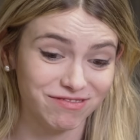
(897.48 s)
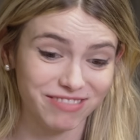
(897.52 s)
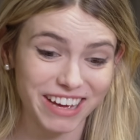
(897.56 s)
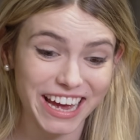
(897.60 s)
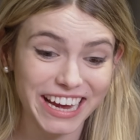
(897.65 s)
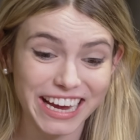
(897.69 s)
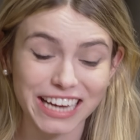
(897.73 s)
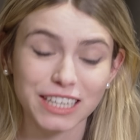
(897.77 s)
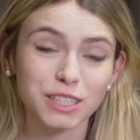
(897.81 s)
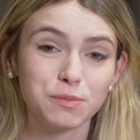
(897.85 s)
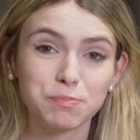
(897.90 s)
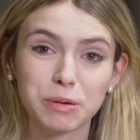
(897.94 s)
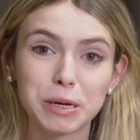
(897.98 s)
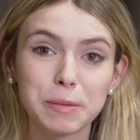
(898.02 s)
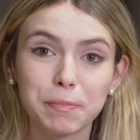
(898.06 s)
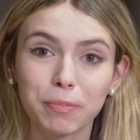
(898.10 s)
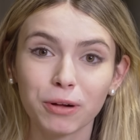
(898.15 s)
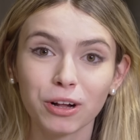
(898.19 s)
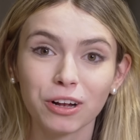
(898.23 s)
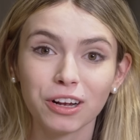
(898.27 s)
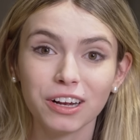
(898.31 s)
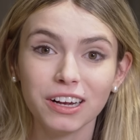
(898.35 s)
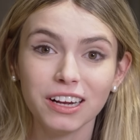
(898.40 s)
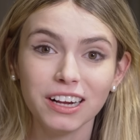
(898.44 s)
against
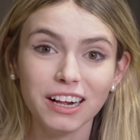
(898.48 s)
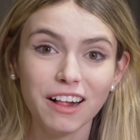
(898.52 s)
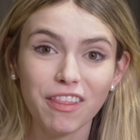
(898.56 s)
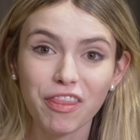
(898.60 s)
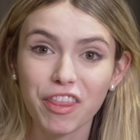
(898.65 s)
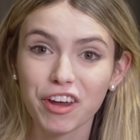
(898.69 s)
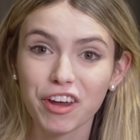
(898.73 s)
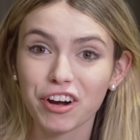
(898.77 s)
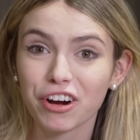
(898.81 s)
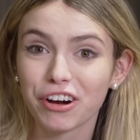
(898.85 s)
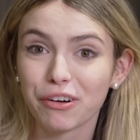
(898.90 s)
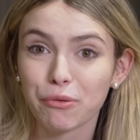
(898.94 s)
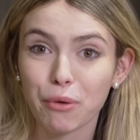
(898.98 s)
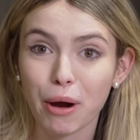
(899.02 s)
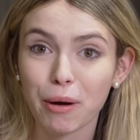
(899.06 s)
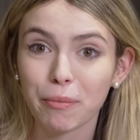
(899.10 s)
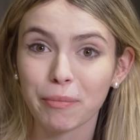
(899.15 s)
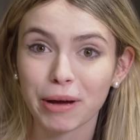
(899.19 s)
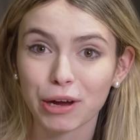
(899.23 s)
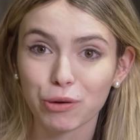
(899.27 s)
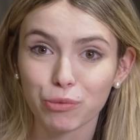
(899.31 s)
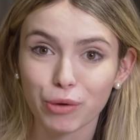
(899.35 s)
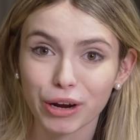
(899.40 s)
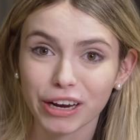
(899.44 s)
people that are around
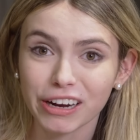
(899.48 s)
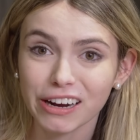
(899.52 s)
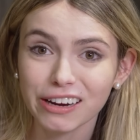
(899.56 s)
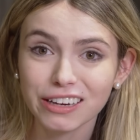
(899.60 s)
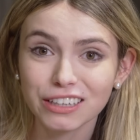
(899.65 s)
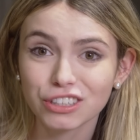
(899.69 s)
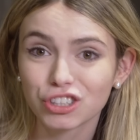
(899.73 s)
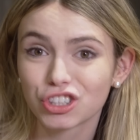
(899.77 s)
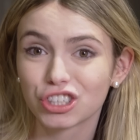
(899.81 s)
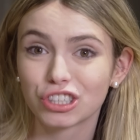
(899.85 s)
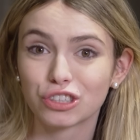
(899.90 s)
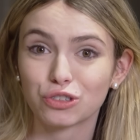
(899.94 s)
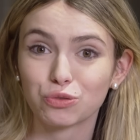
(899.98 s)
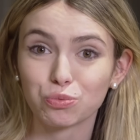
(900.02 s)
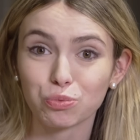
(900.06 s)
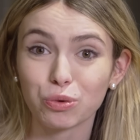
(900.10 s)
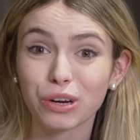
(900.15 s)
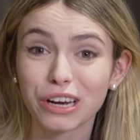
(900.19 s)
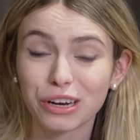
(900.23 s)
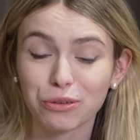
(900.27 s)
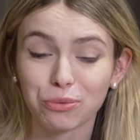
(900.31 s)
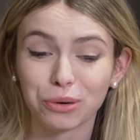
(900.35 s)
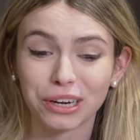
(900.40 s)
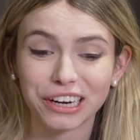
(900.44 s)
my rating is just
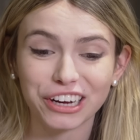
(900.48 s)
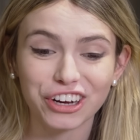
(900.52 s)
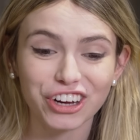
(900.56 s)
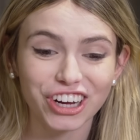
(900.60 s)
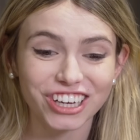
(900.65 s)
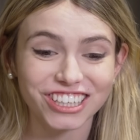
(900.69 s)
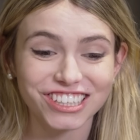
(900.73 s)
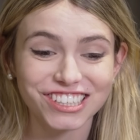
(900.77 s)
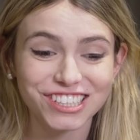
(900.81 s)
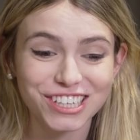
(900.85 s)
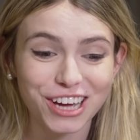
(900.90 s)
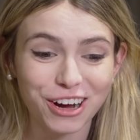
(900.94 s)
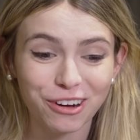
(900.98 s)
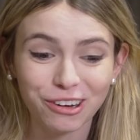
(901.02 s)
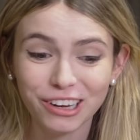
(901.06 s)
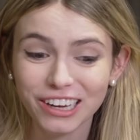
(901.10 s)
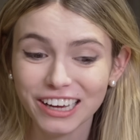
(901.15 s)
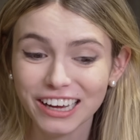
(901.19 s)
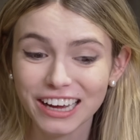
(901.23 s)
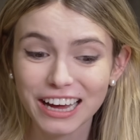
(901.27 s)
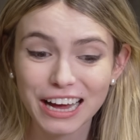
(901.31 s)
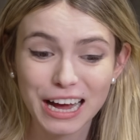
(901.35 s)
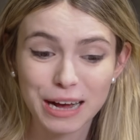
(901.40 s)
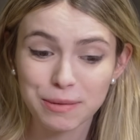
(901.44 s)
really, really good. So
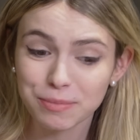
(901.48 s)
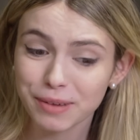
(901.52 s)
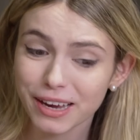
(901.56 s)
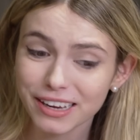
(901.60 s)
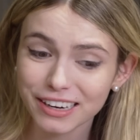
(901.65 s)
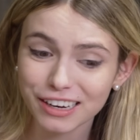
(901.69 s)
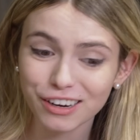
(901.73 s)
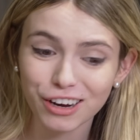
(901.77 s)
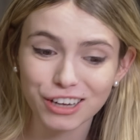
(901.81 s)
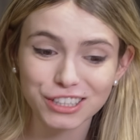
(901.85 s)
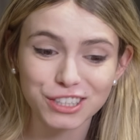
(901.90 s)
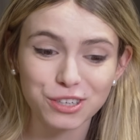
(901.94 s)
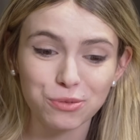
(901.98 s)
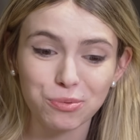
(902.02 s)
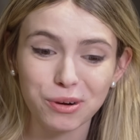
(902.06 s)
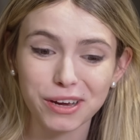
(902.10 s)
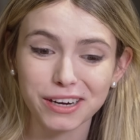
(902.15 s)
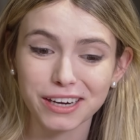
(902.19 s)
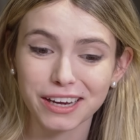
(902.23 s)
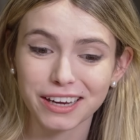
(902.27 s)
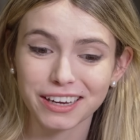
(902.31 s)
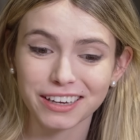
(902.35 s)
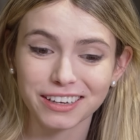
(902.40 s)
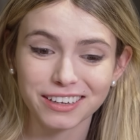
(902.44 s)
I'm getting lots of
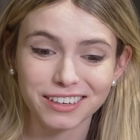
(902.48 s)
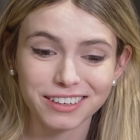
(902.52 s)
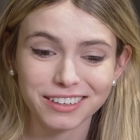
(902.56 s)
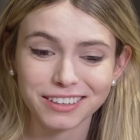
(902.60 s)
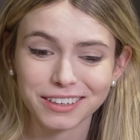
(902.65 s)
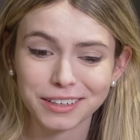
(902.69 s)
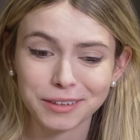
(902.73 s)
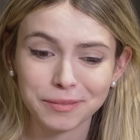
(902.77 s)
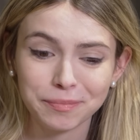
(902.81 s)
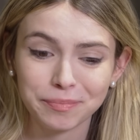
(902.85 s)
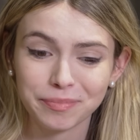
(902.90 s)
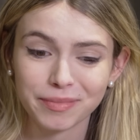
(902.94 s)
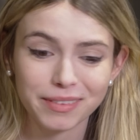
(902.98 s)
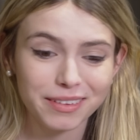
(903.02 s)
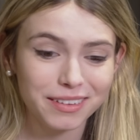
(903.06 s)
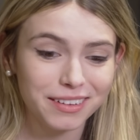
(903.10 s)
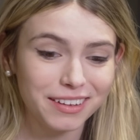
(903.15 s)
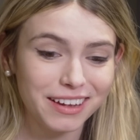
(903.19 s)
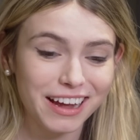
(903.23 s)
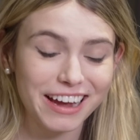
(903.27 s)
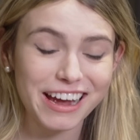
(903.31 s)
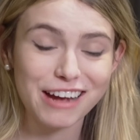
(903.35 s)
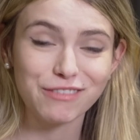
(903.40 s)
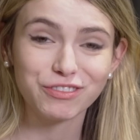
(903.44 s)
rating.
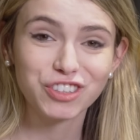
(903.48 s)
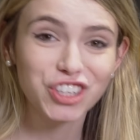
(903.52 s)
I have